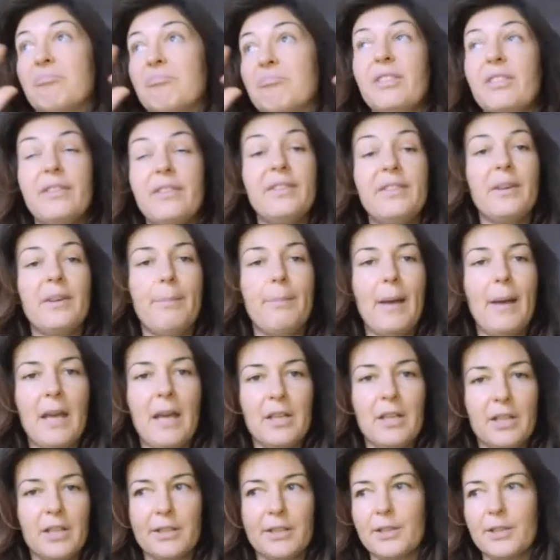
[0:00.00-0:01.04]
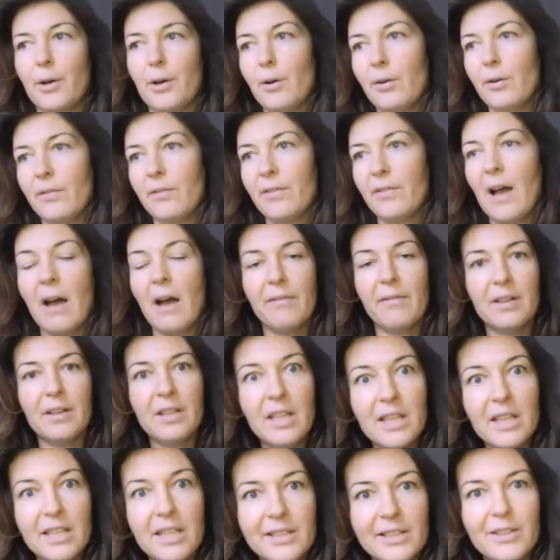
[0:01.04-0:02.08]
50 pages of
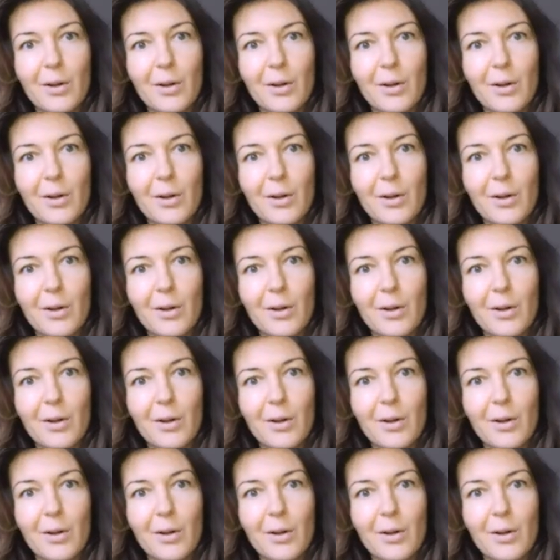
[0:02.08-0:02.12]
Havanese